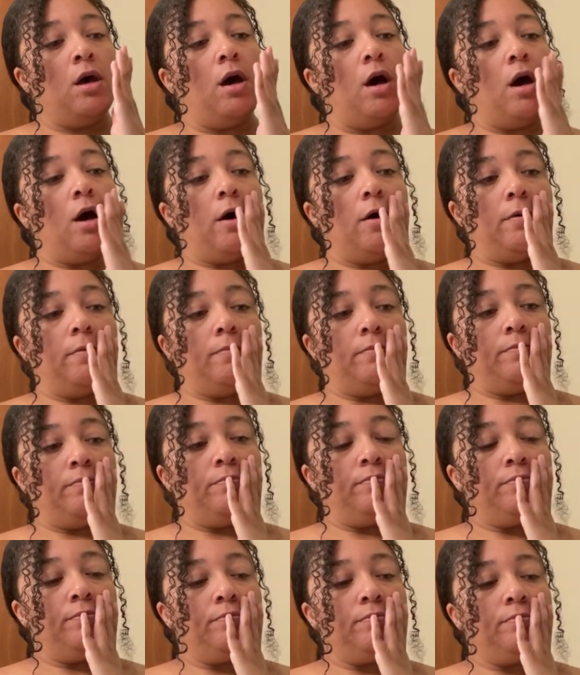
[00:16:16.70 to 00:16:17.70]
um,
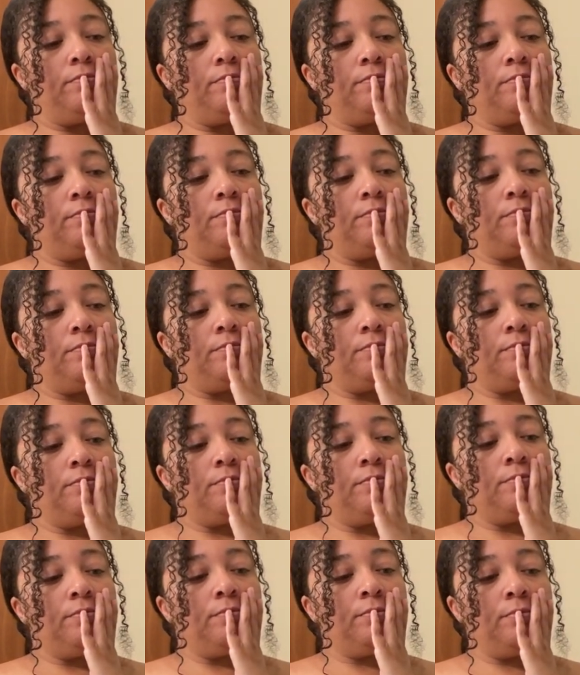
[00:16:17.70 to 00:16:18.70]

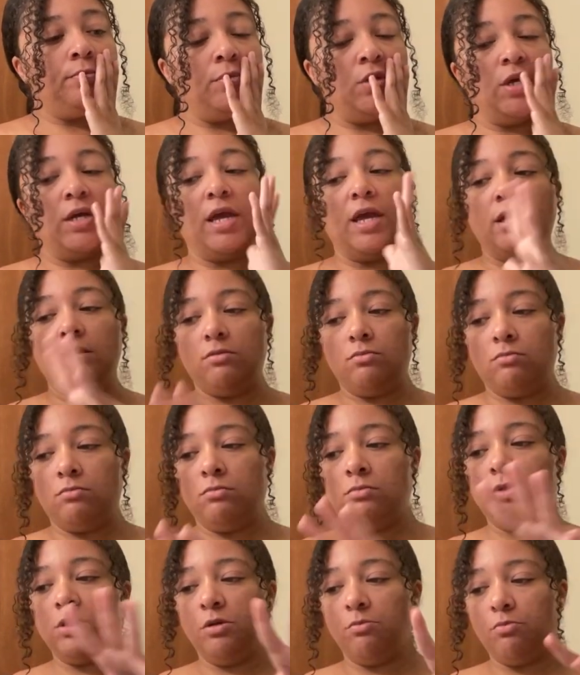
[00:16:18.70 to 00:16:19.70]
again,
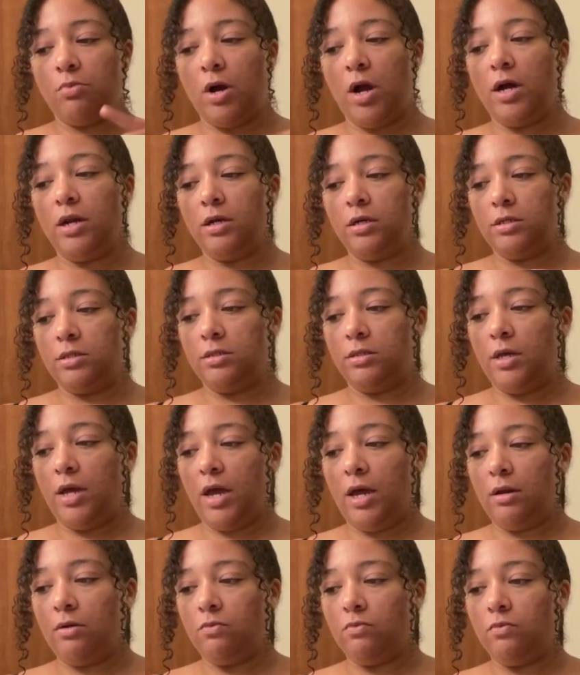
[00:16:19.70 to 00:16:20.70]
some products
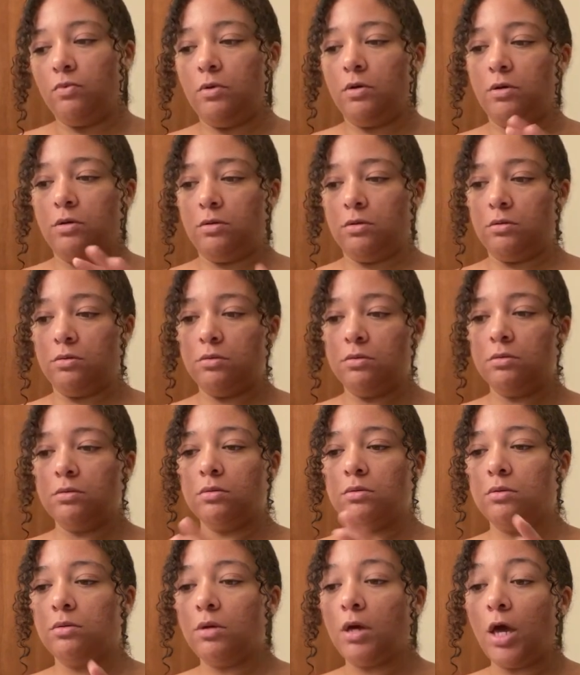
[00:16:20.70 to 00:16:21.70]
that will
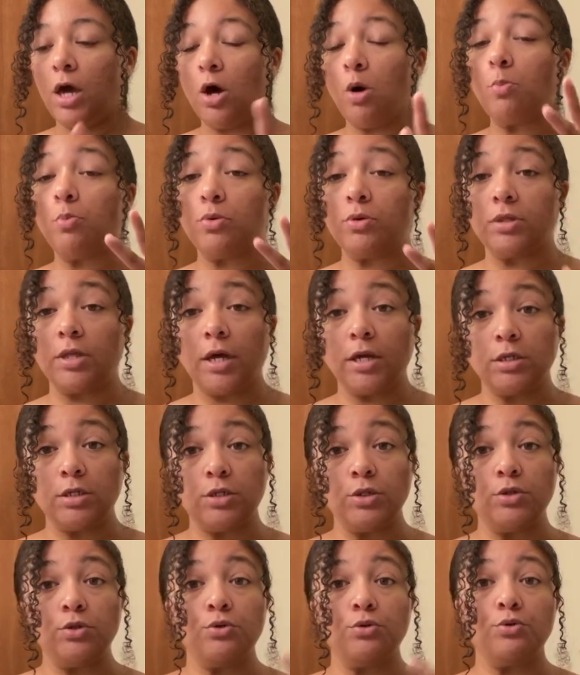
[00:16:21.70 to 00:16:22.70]
help with that
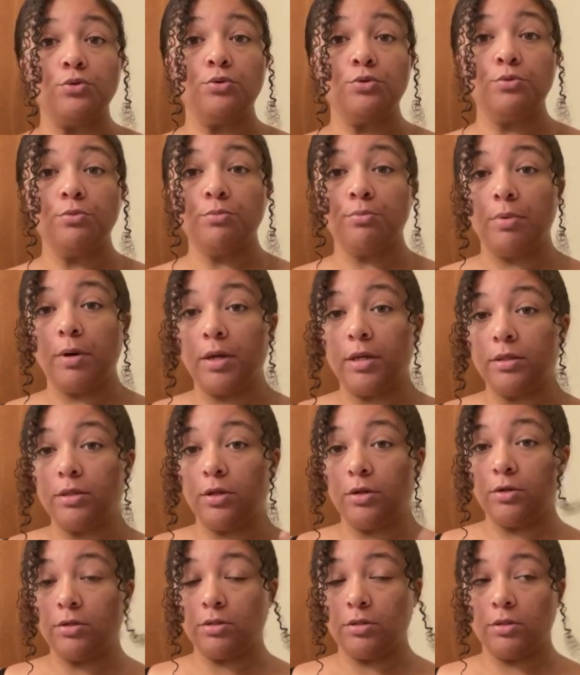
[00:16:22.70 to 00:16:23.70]
too, but
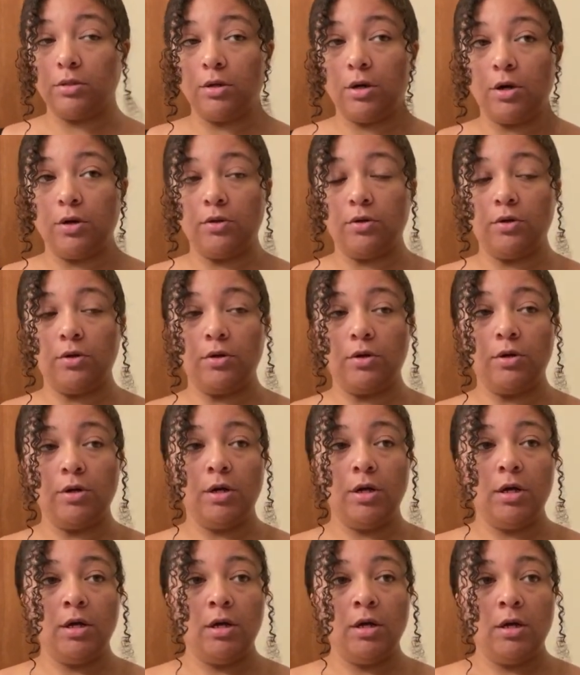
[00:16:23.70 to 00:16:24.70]
there's other
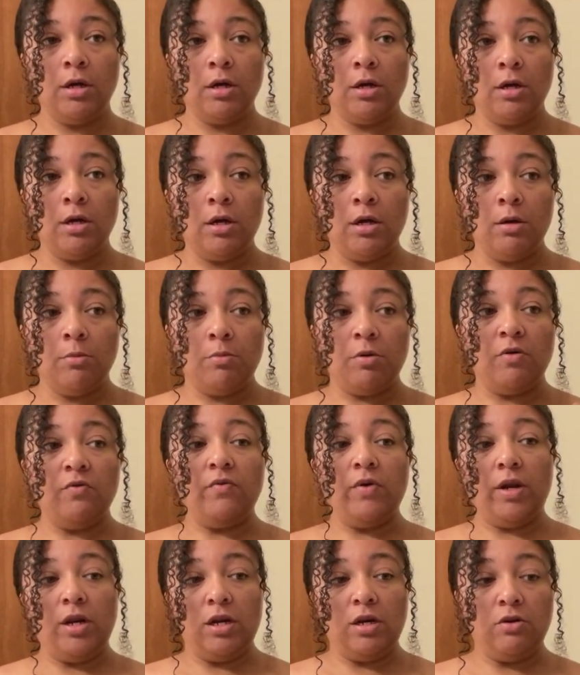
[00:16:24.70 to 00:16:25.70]

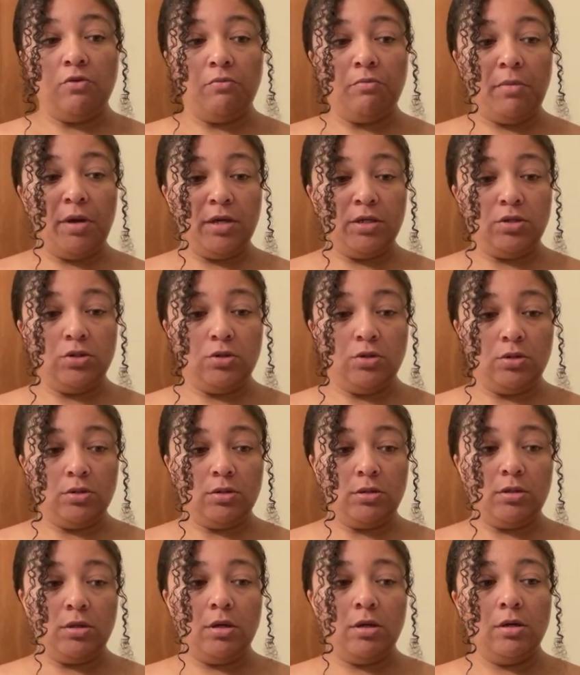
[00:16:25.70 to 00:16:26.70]
preventative
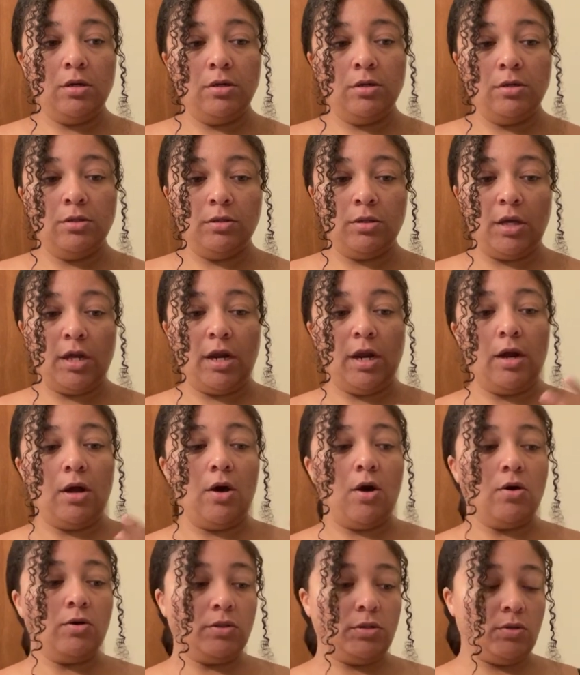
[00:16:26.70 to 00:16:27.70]
measures that I
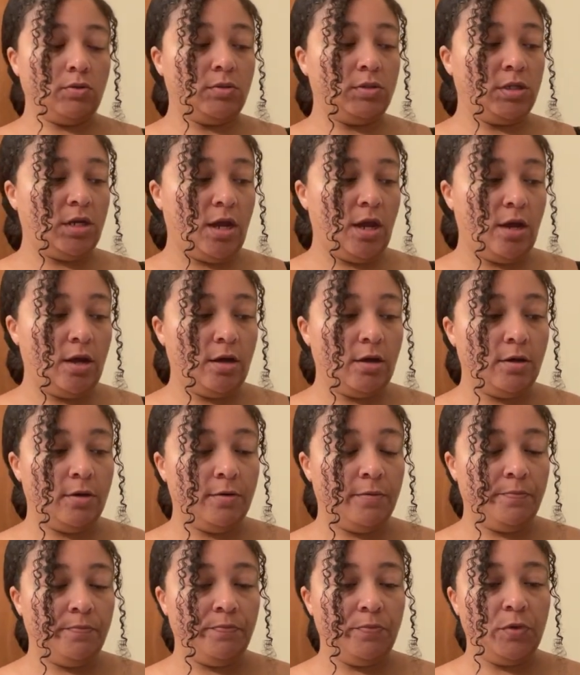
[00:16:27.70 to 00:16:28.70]
also take,
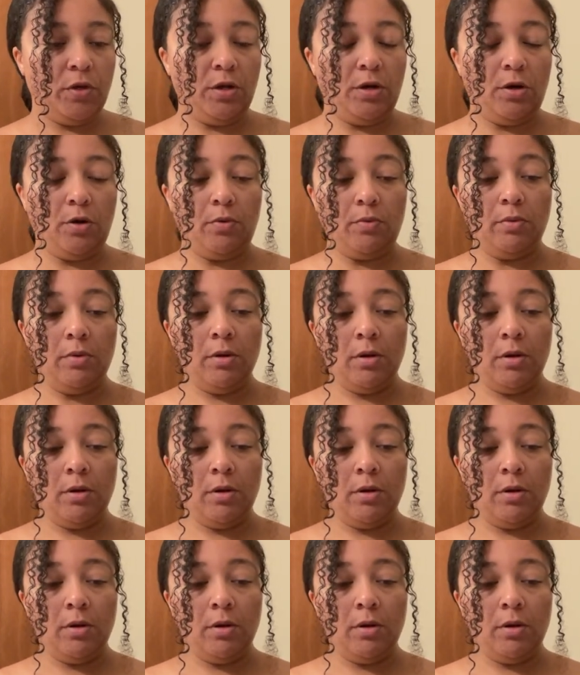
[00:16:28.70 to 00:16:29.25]
you know,